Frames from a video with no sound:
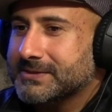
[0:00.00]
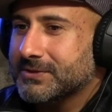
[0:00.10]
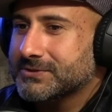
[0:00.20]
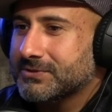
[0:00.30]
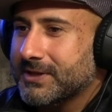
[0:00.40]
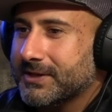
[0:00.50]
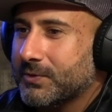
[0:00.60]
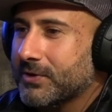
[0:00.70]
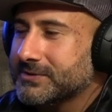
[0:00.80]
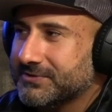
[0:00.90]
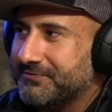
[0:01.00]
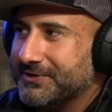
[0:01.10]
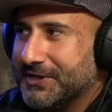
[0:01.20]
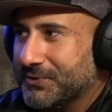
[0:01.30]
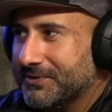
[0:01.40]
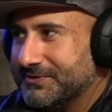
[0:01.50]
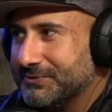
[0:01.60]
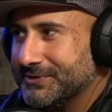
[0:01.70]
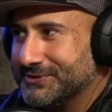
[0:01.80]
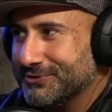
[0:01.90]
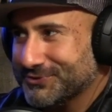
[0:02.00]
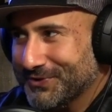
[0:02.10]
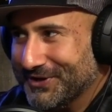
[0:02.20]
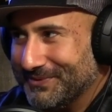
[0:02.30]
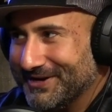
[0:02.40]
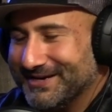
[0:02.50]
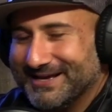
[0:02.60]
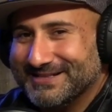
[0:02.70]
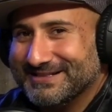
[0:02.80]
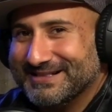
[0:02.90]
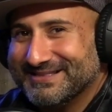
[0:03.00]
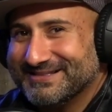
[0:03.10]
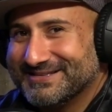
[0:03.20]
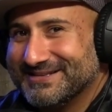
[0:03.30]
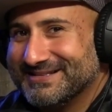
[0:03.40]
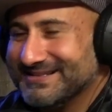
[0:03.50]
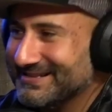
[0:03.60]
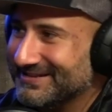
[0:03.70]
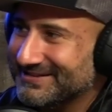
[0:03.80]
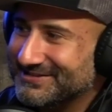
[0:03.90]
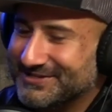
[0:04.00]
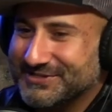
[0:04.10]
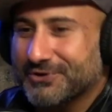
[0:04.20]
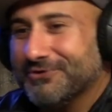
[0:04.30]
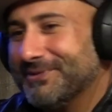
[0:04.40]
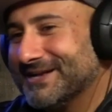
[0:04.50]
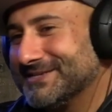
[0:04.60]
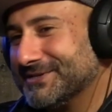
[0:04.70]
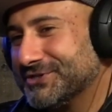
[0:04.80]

that's also like, where's the funding going to research what, right? And yeah, to, it's pretty big. to circle back to